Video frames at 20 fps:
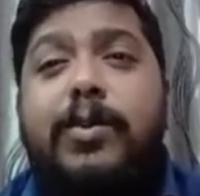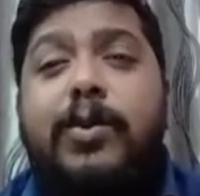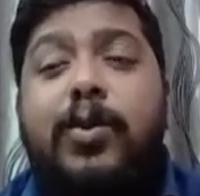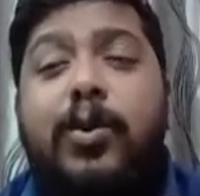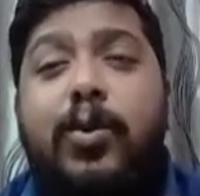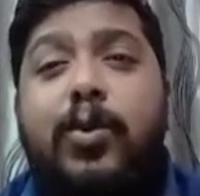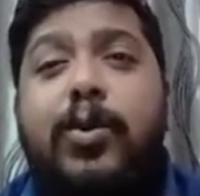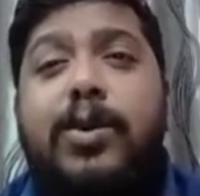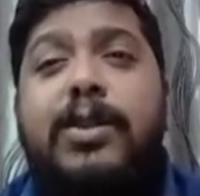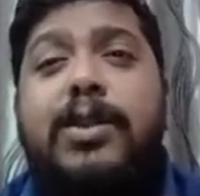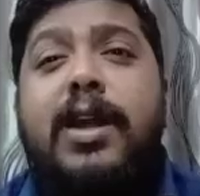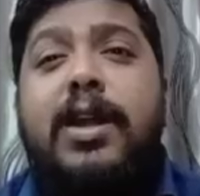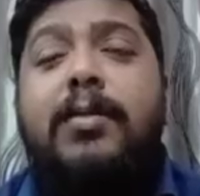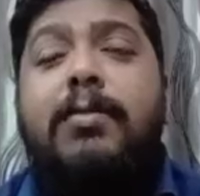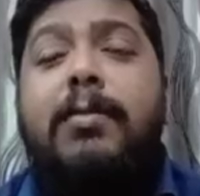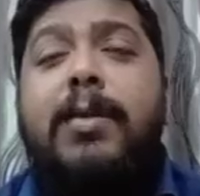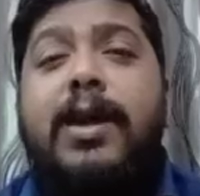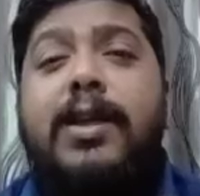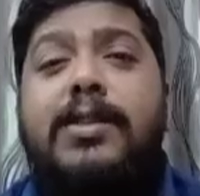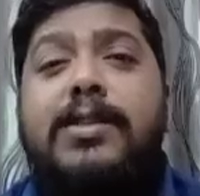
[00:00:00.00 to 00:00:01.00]
grow in that
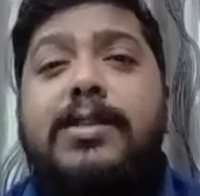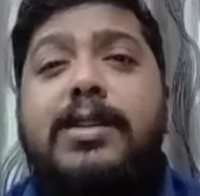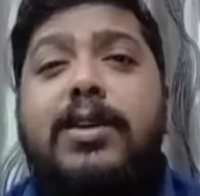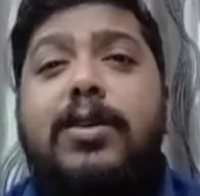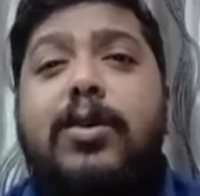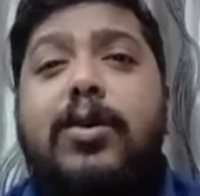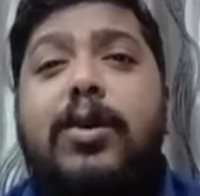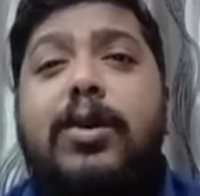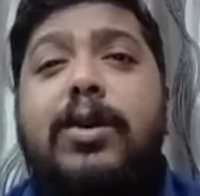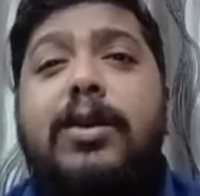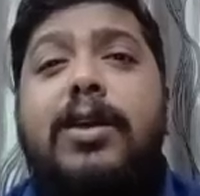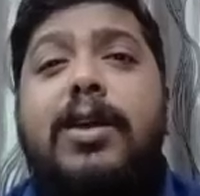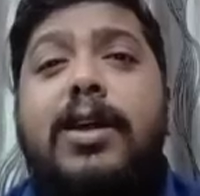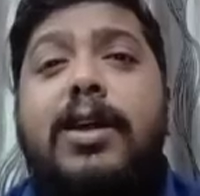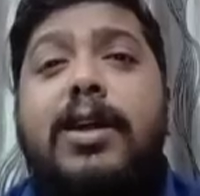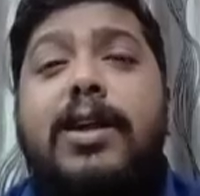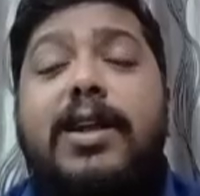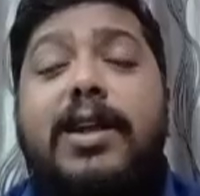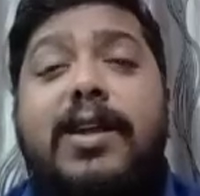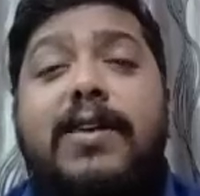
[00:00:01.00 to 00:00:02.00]
mindset or
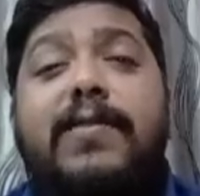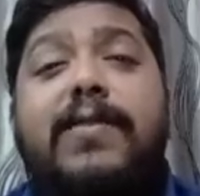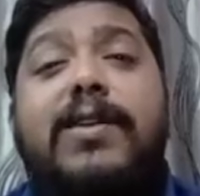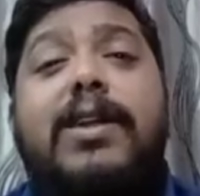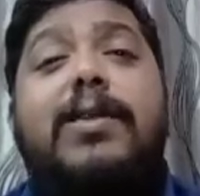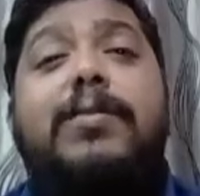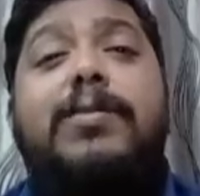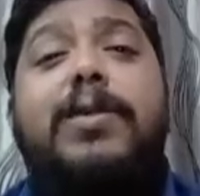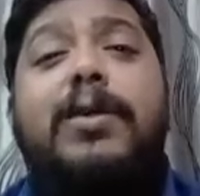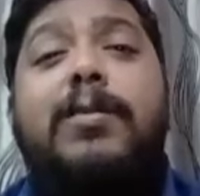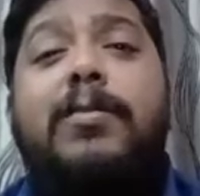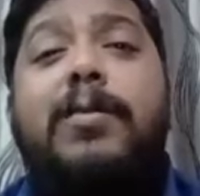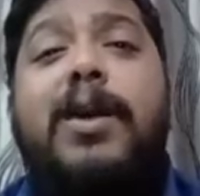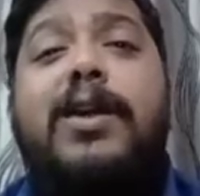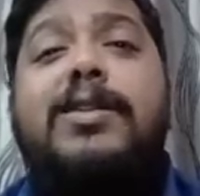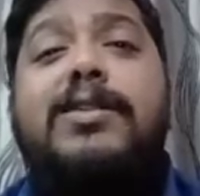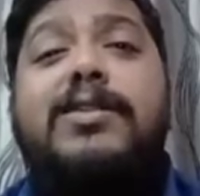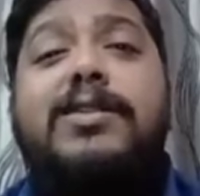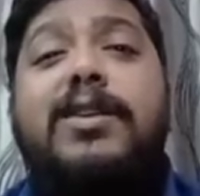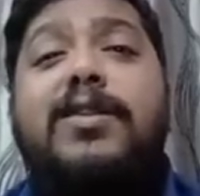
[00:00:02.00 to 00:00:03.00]
develop that
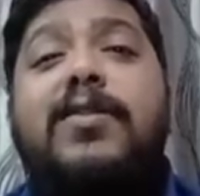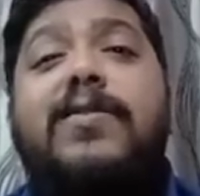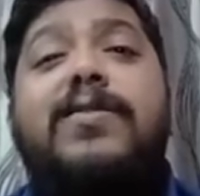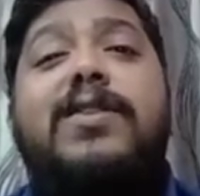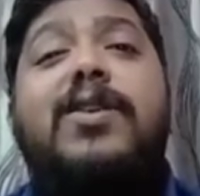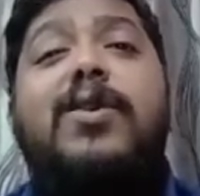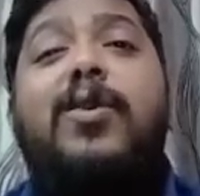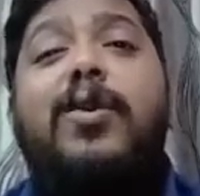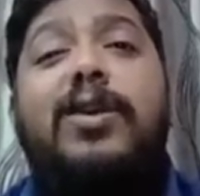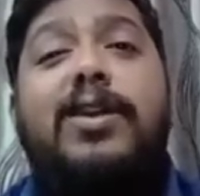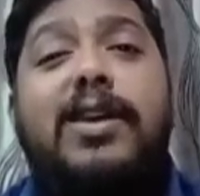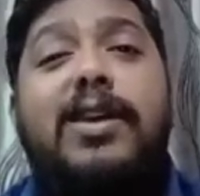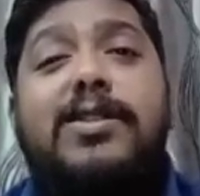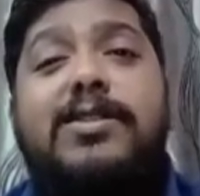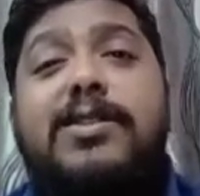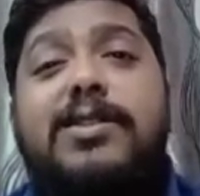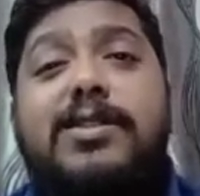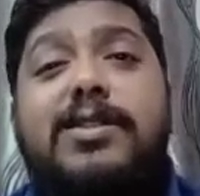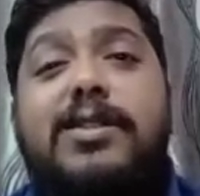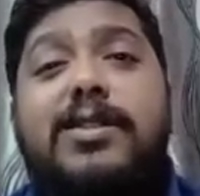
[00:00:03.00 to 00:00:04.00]
mindset of the
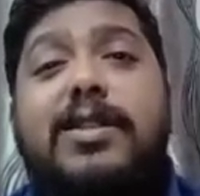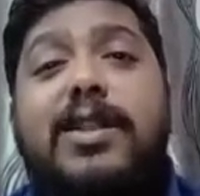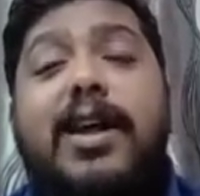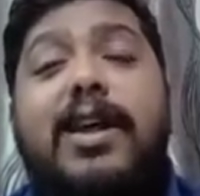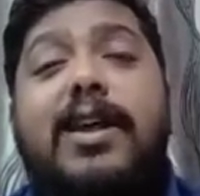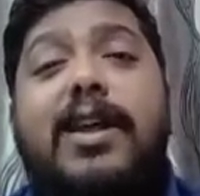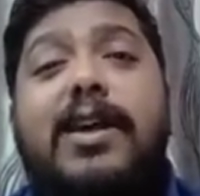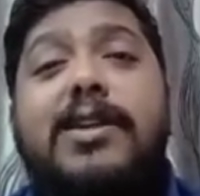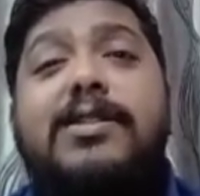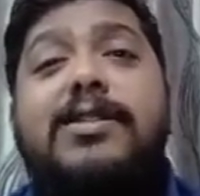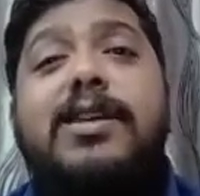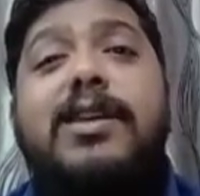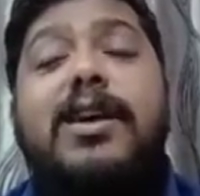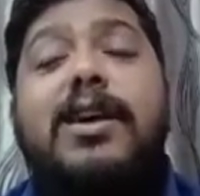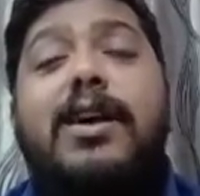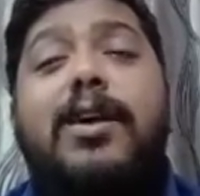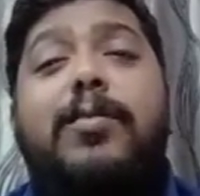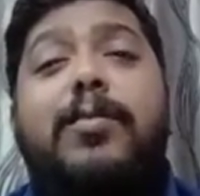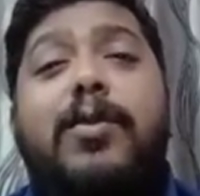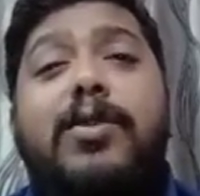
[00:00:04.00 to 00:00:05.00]
organization that has
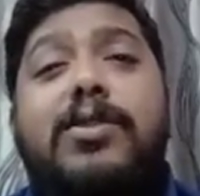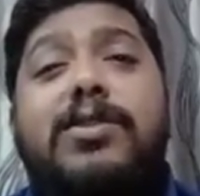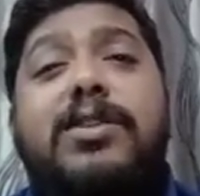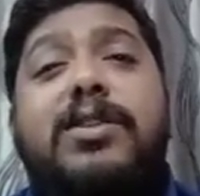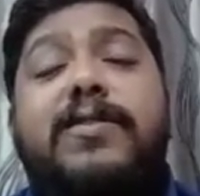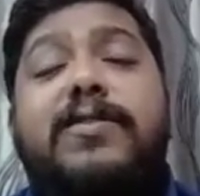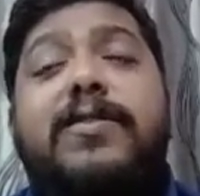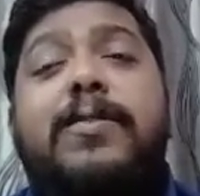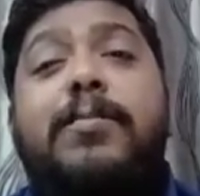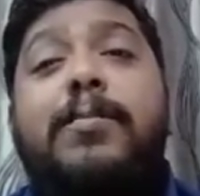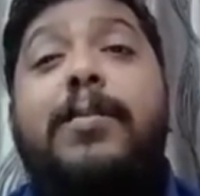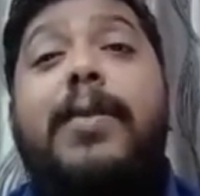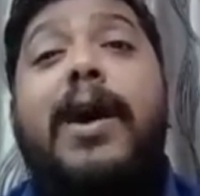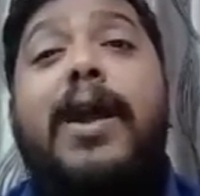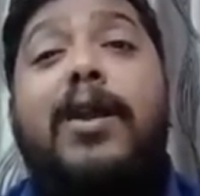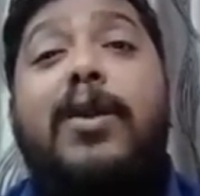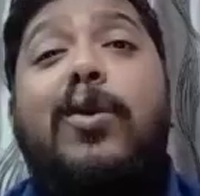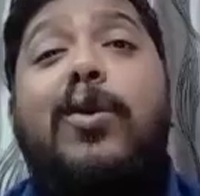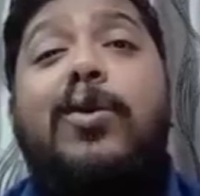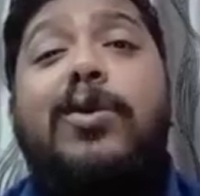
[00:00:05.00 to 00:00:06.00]
a positive
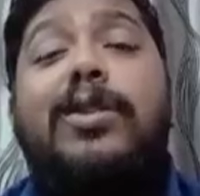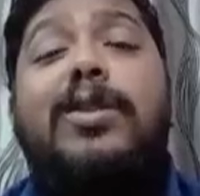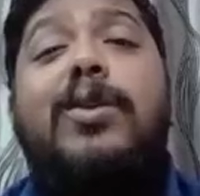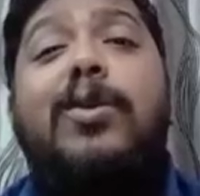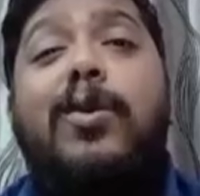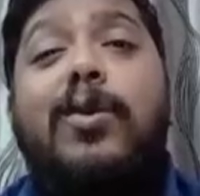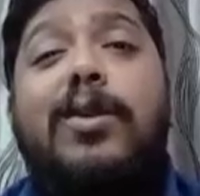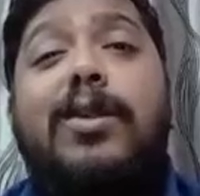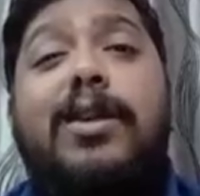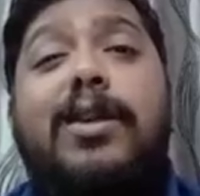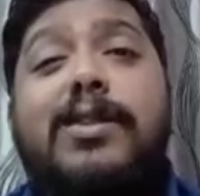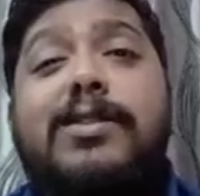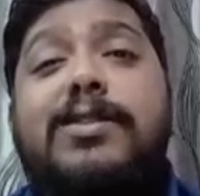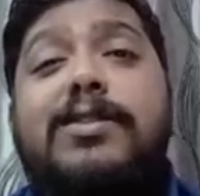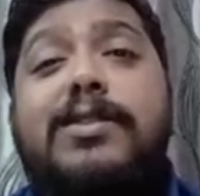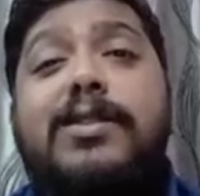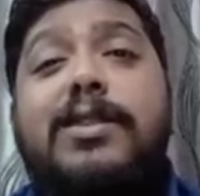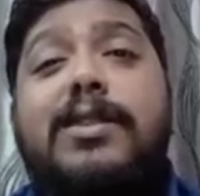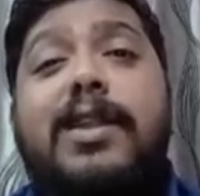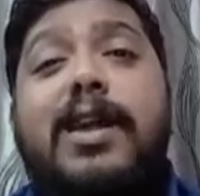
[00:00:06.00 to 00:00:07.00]
impact on the
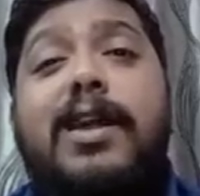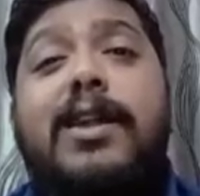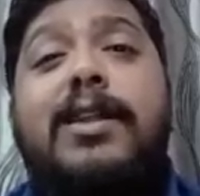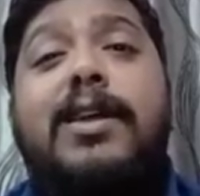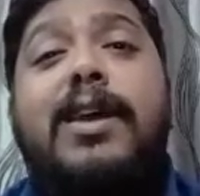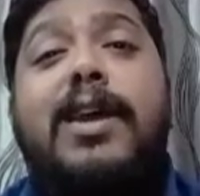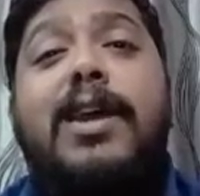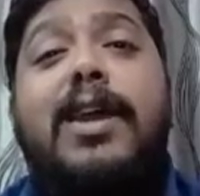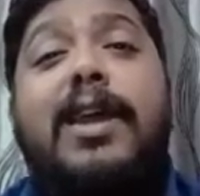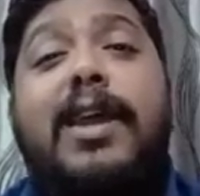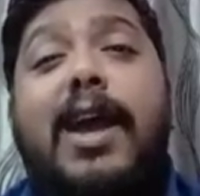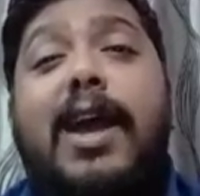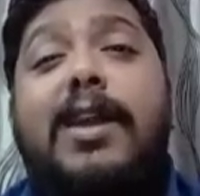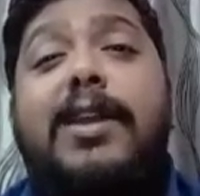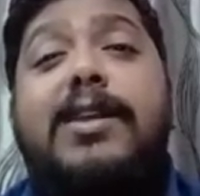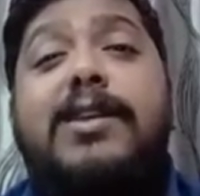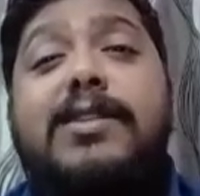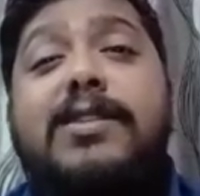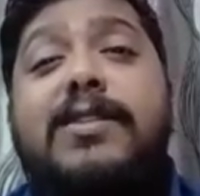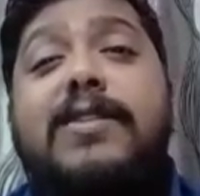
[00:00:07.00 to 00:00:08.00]
organization, that
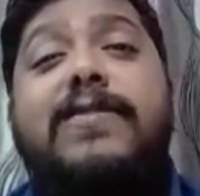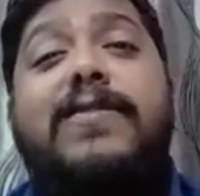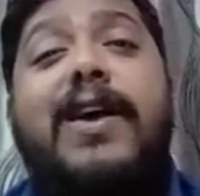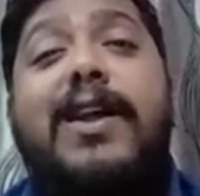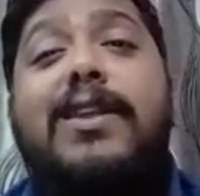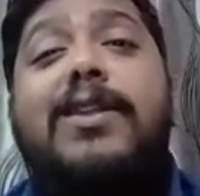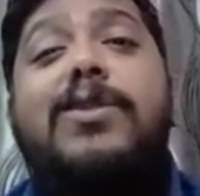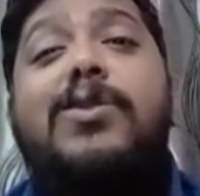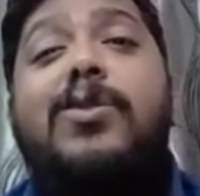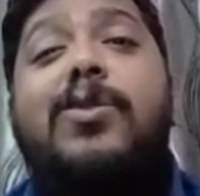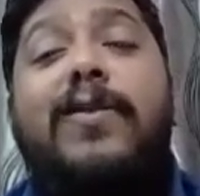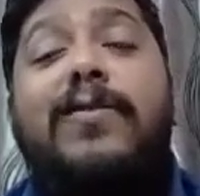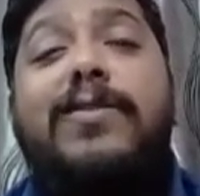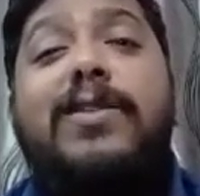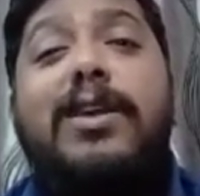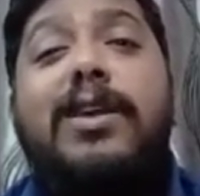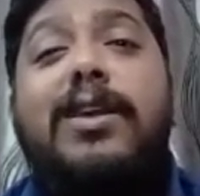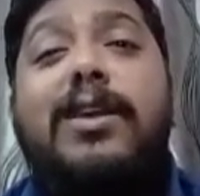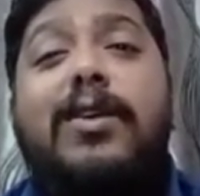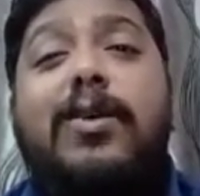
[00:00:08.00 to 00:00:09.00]
carries the value of
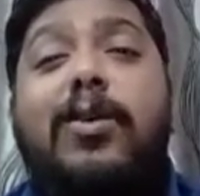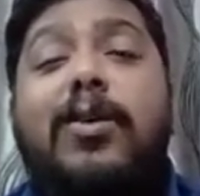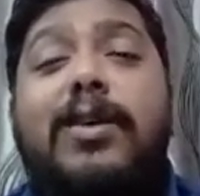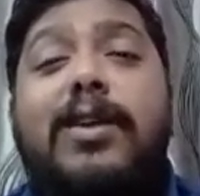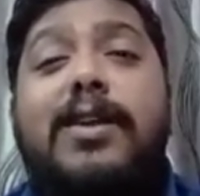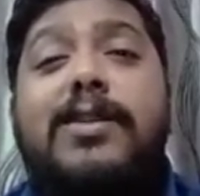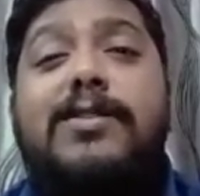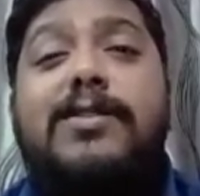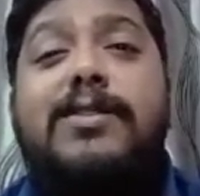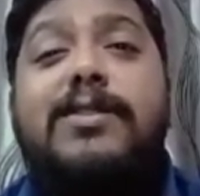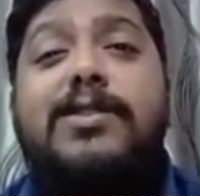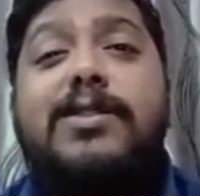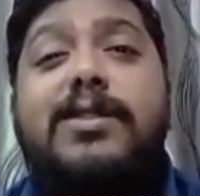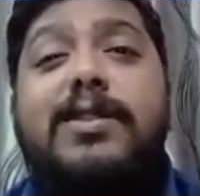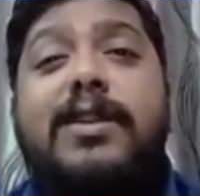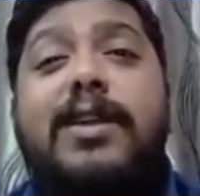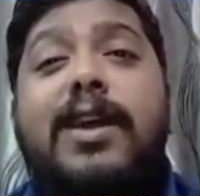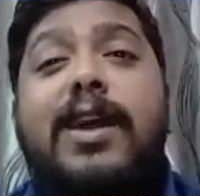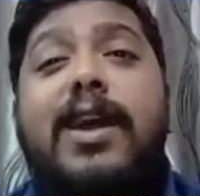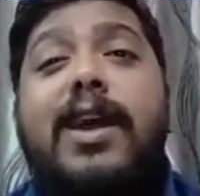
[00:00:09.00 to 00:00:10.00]
the
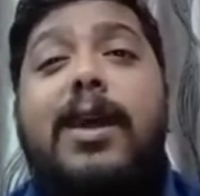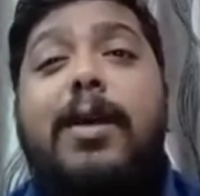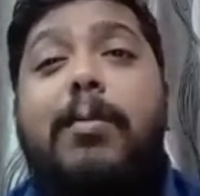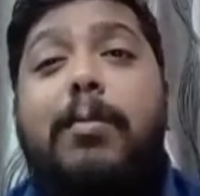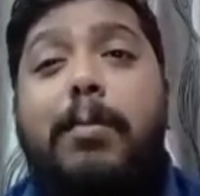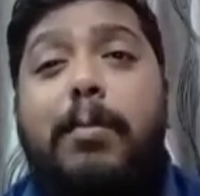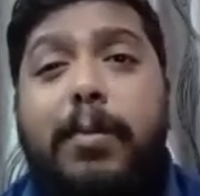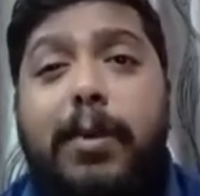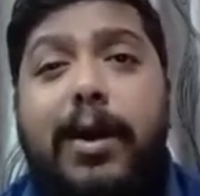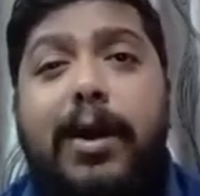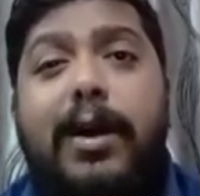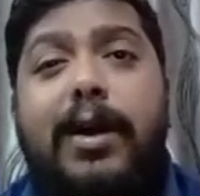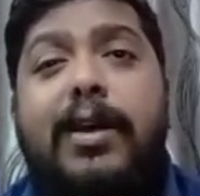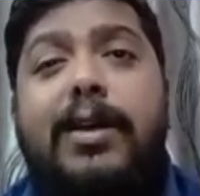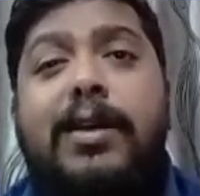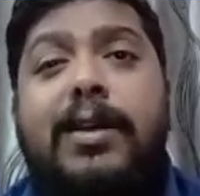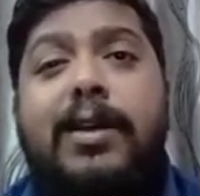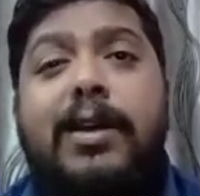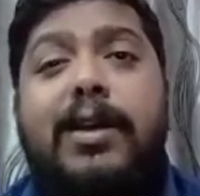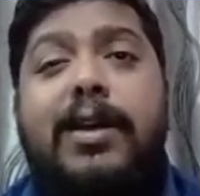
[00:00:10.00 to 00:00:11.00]
organization.
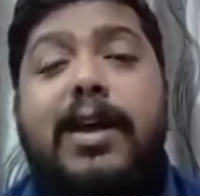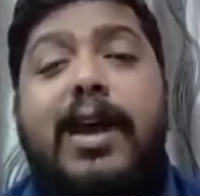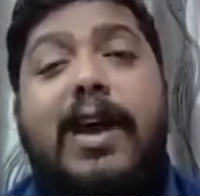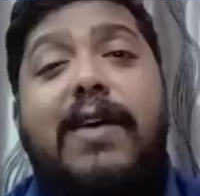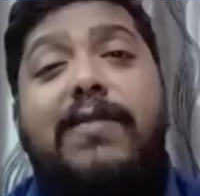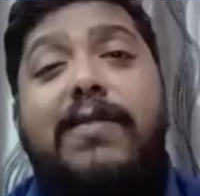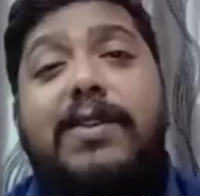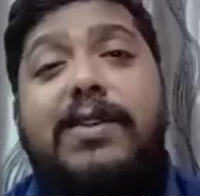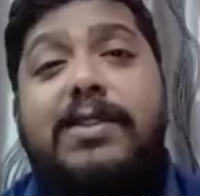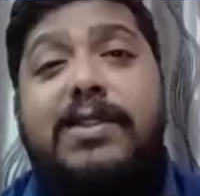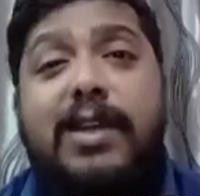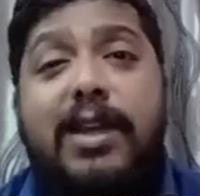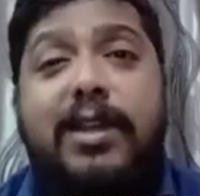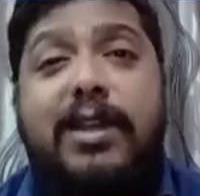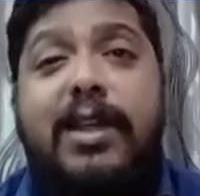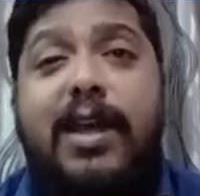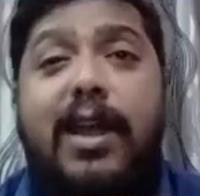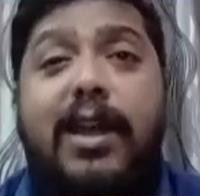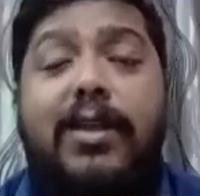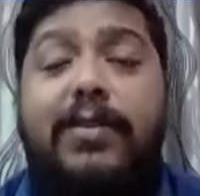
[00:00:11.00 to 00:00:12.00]
But having
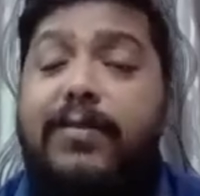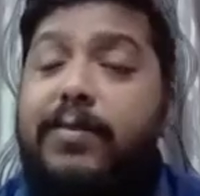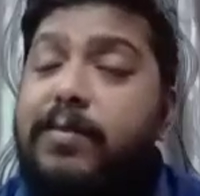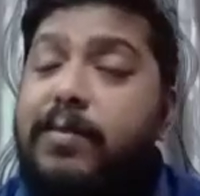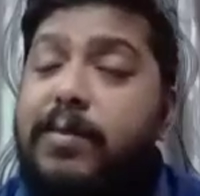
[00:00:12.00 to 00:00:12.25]
said that,